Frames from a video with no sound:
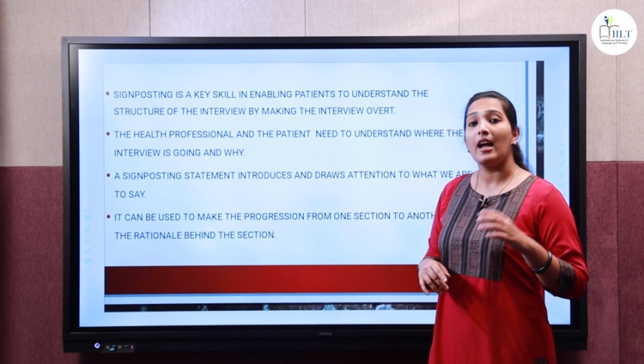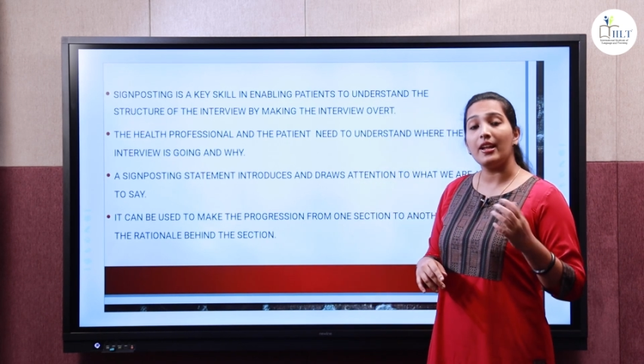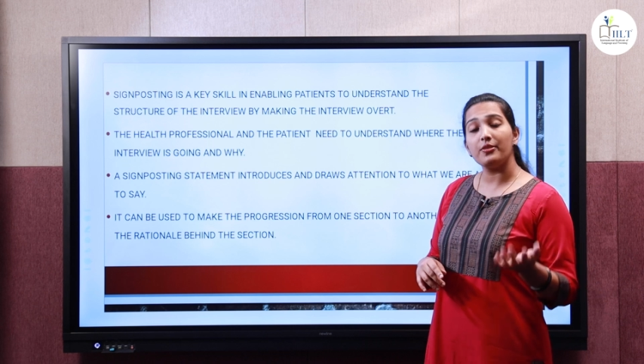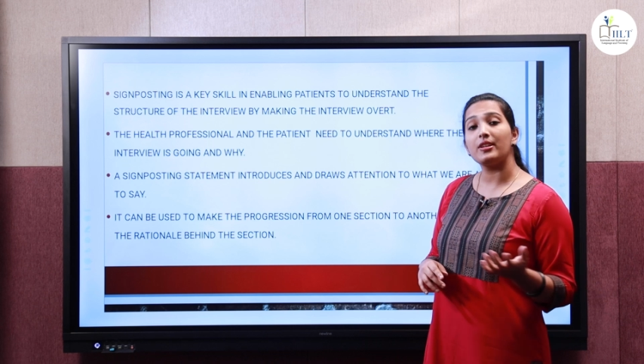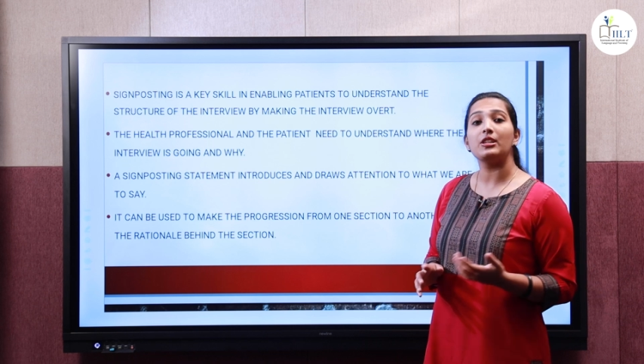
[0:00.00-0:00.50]

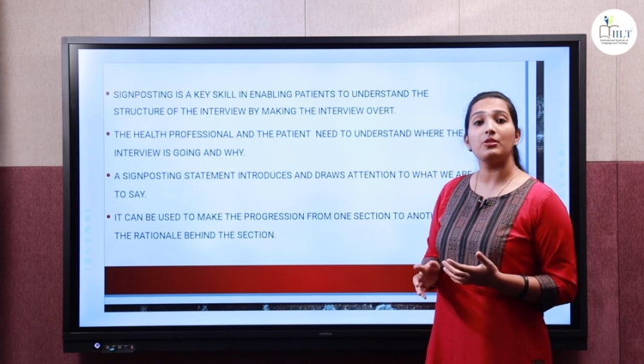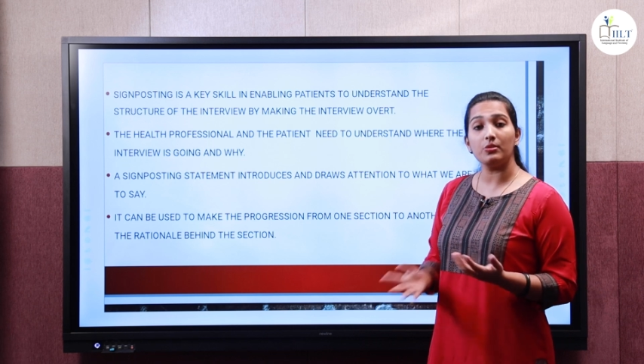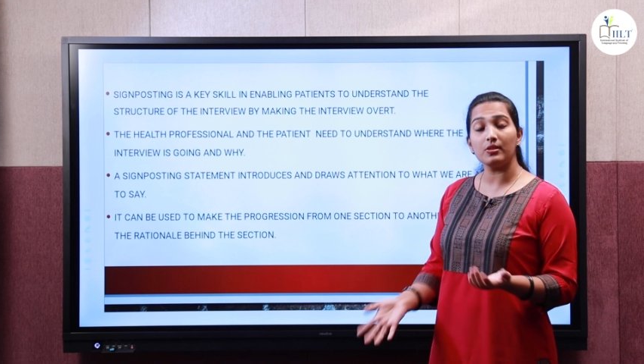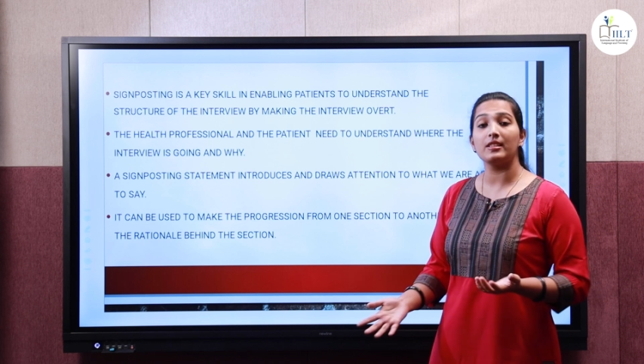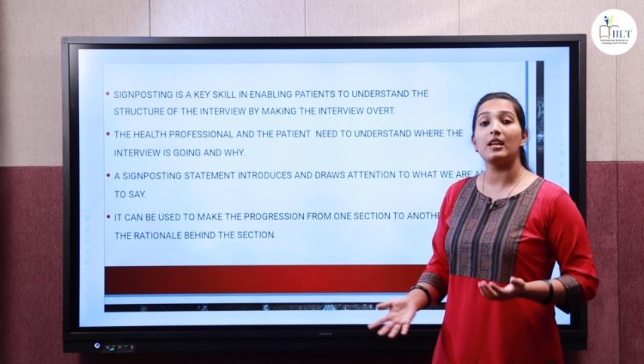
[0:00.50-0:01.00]
and you can
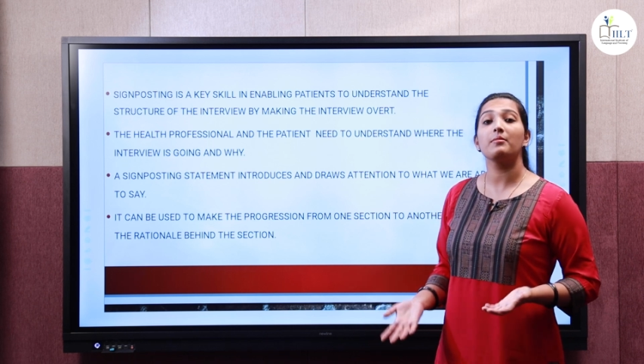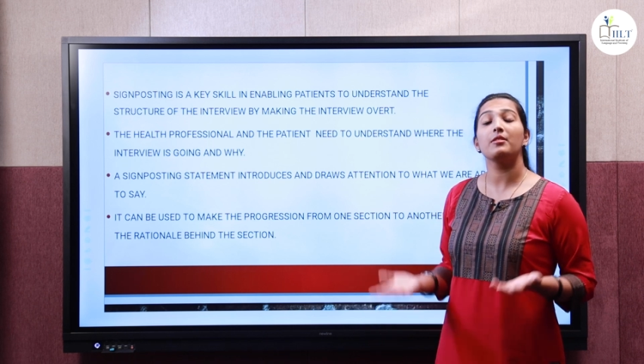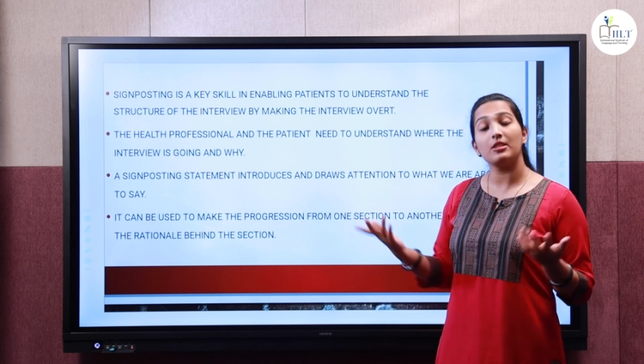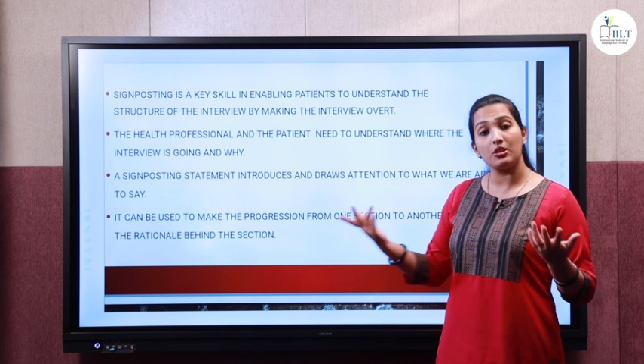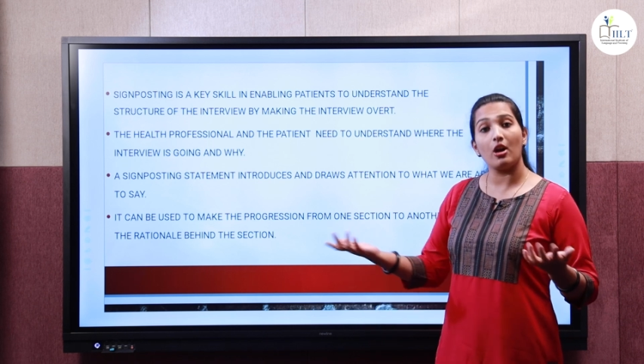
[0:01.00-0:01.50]
use them
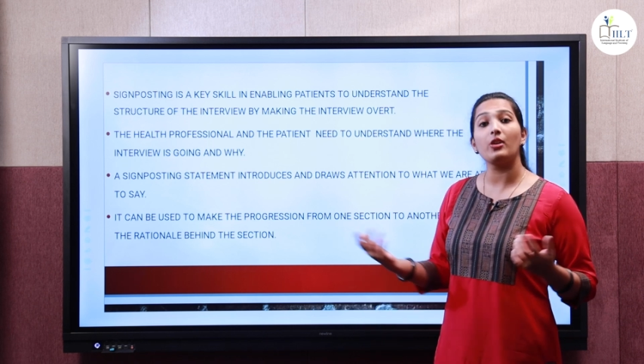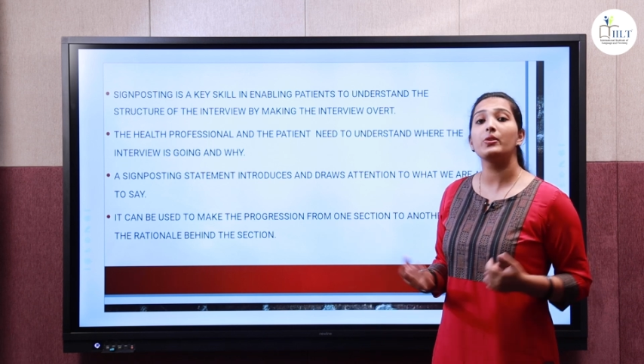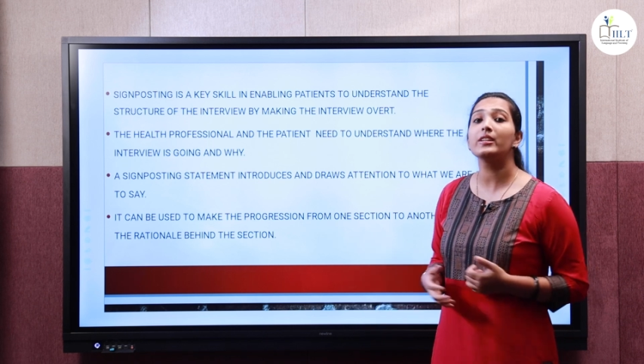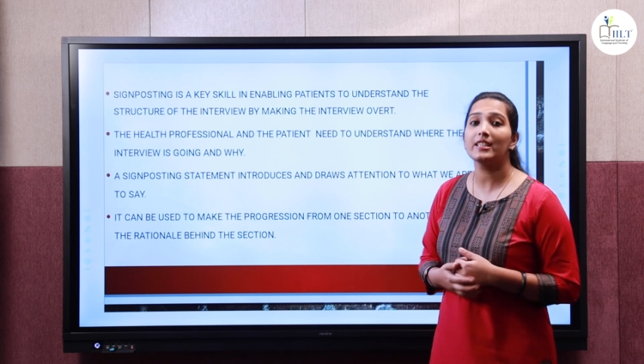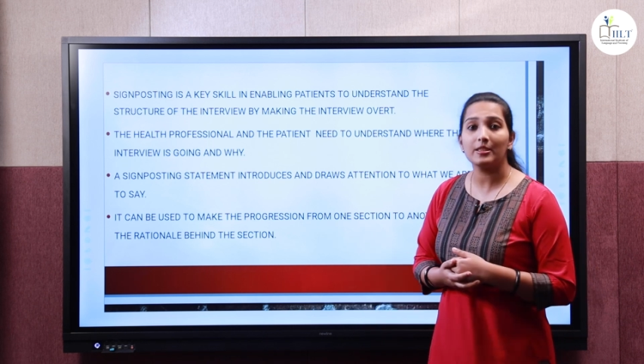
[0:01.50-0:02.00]
in your
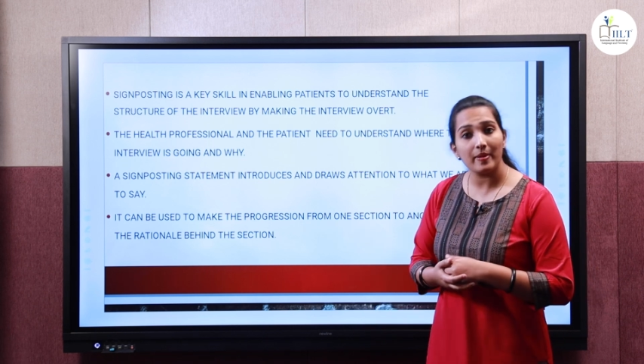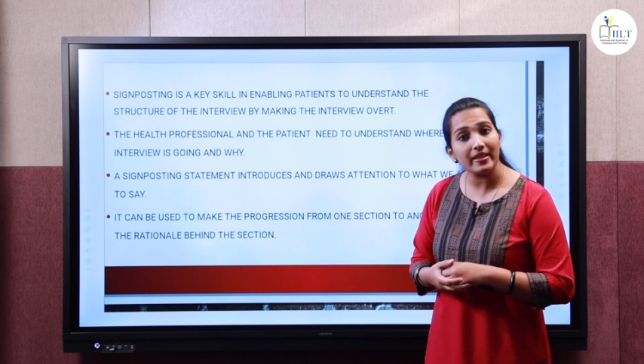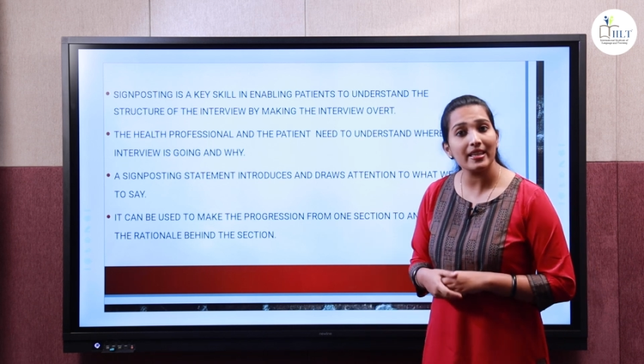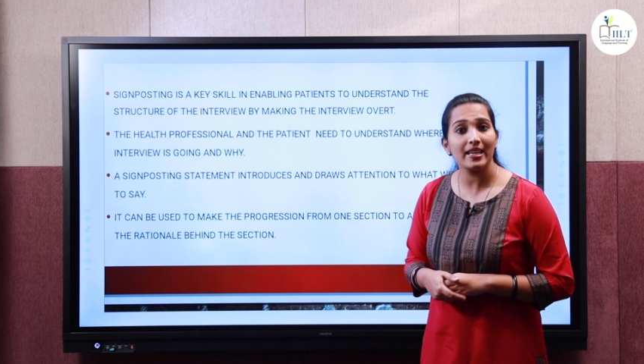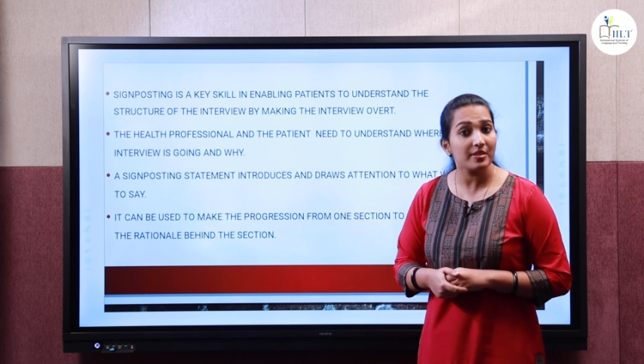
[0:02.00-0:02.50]
OET
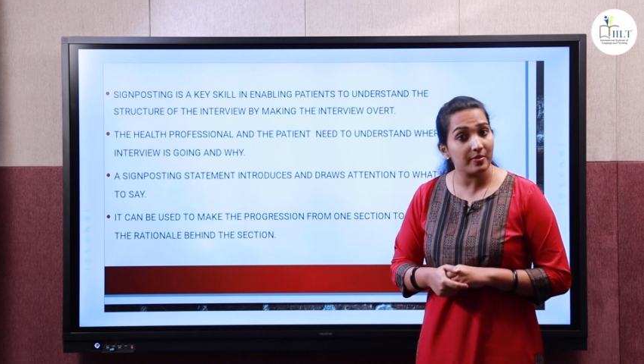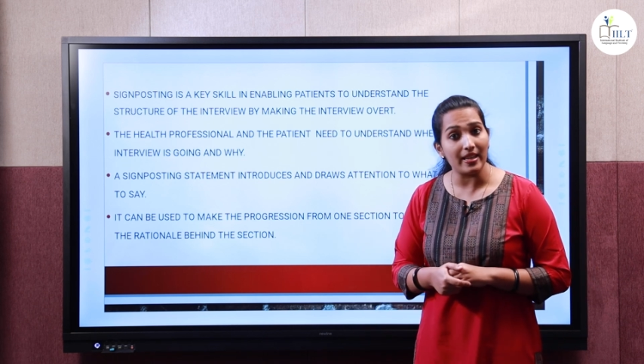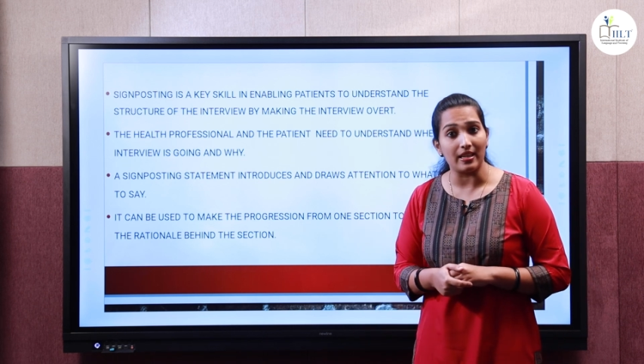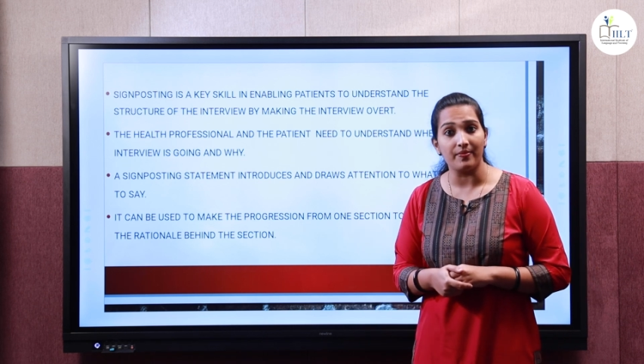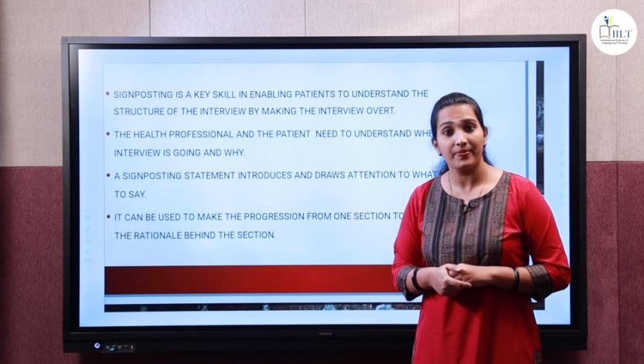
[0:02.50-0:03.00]
speaking as
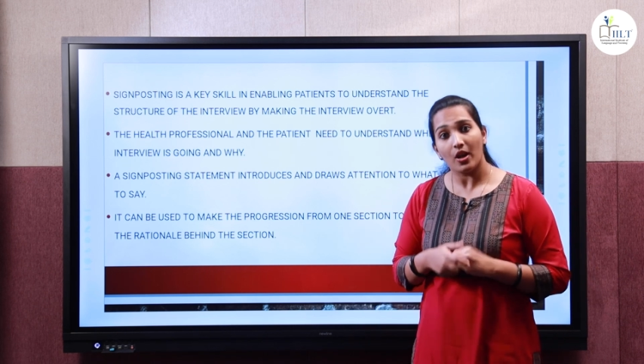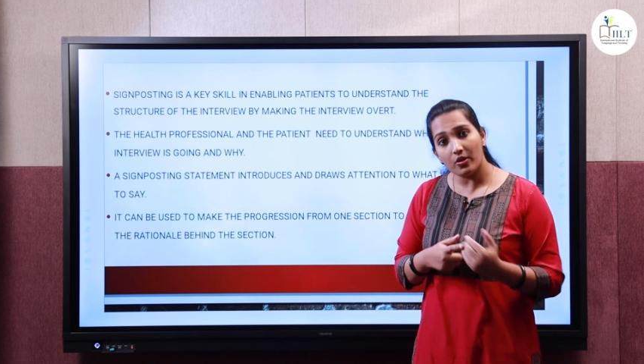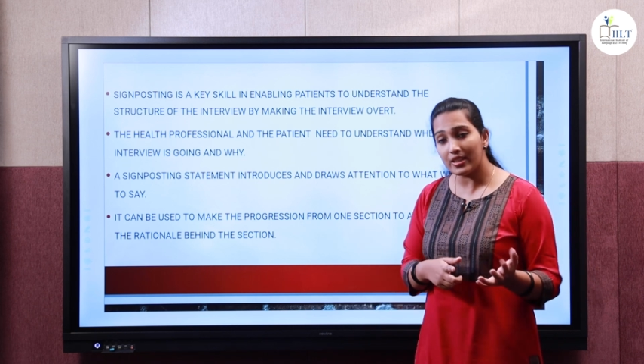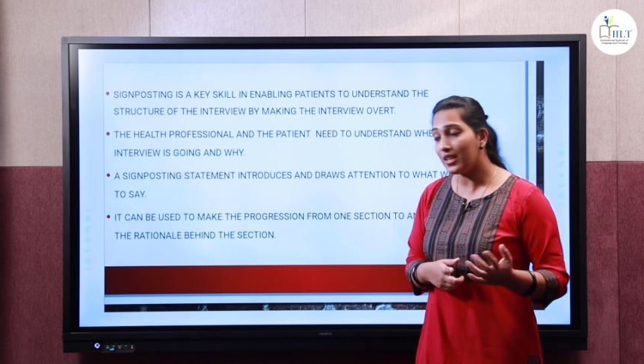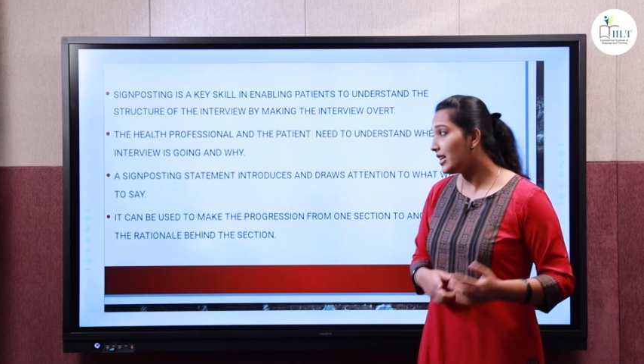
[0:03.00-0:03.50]
well.
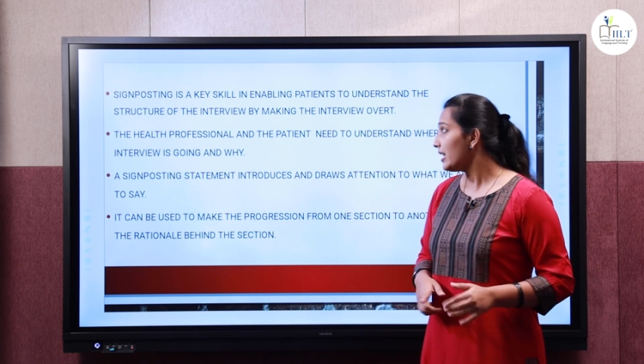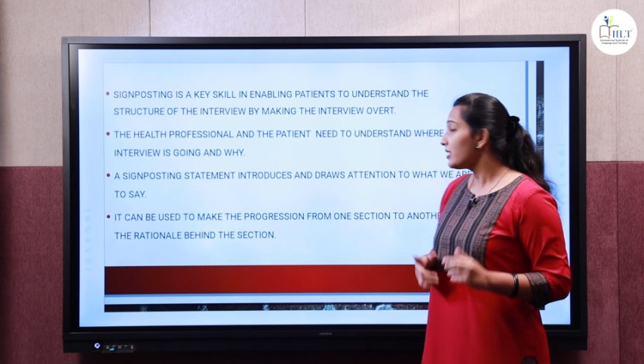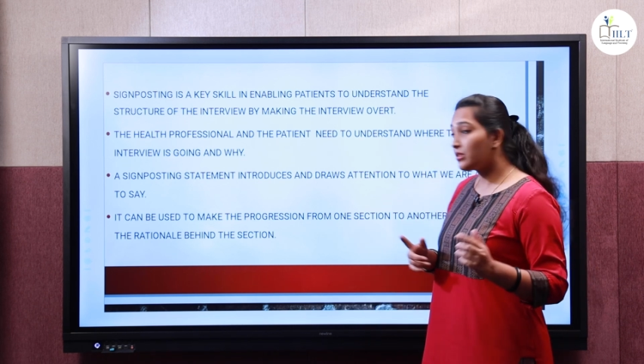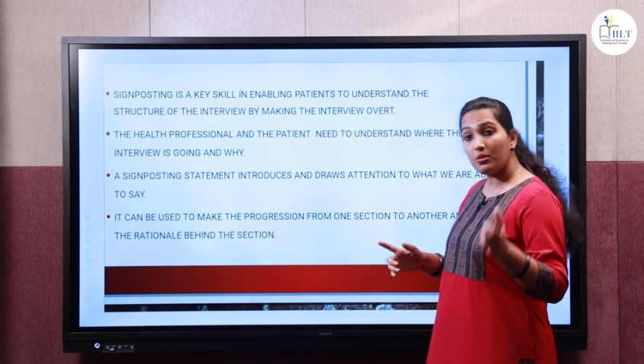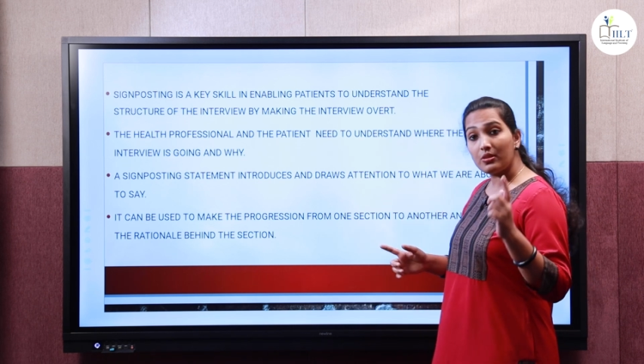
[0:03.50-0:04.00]
Okay,
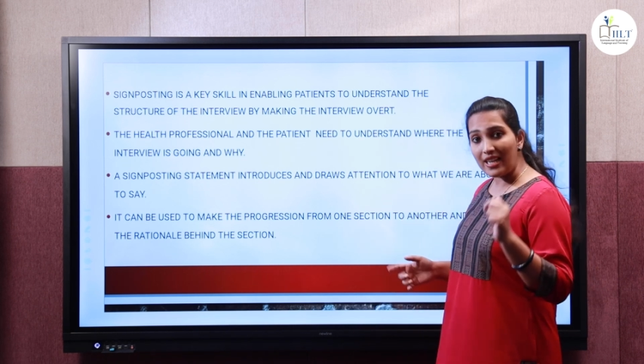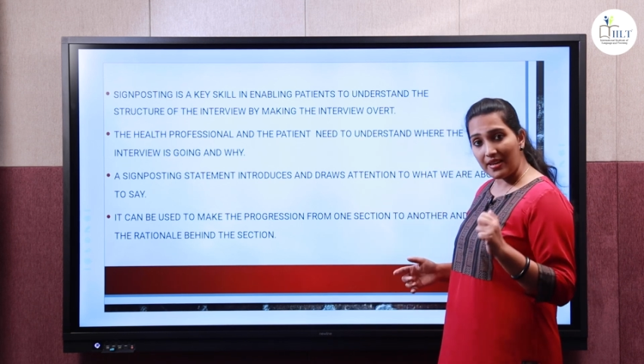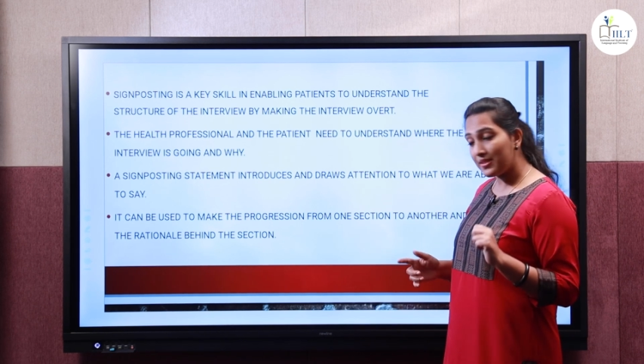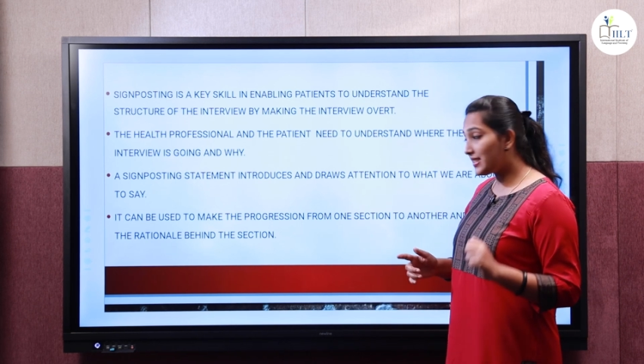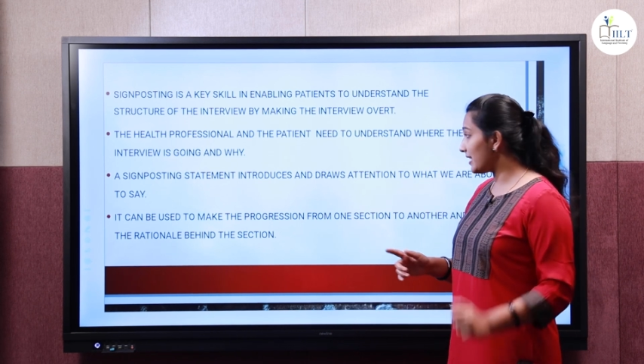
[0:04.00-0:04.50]
so can we